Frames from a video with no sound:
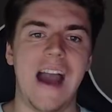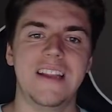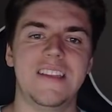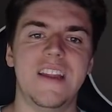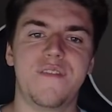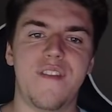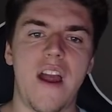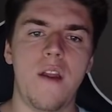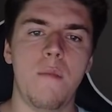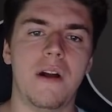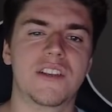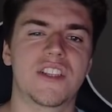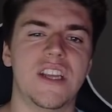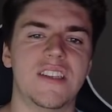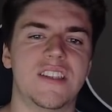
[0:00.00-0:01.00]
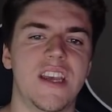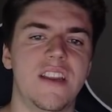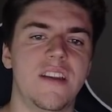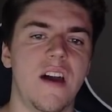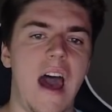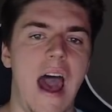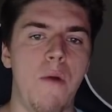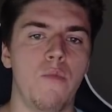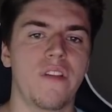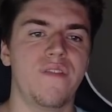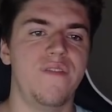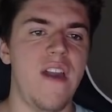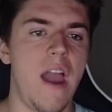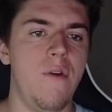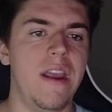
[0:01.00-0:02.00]
I did very much consider and was
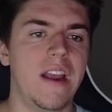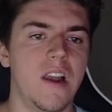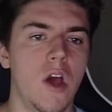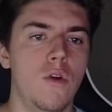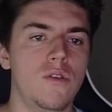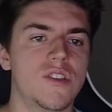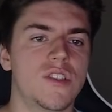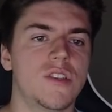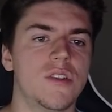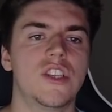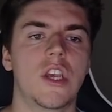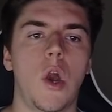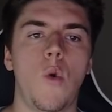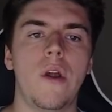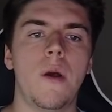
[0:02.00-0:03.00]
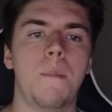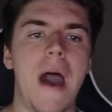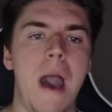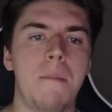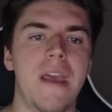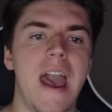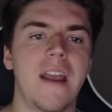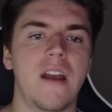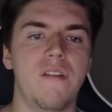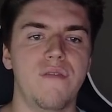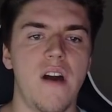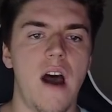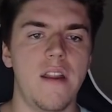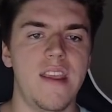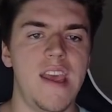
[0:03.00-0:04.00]
very close to going Aubameyang and
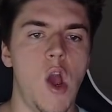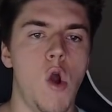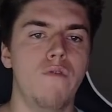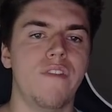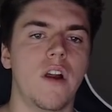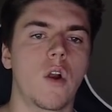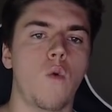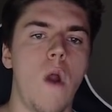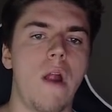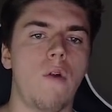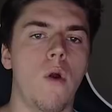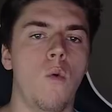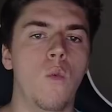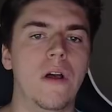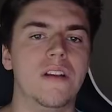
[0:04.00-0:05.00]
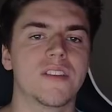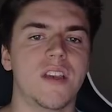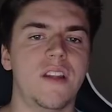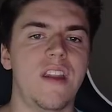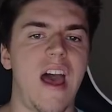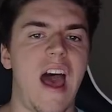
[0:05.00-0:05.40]
Vardy over Aguero and Wilson,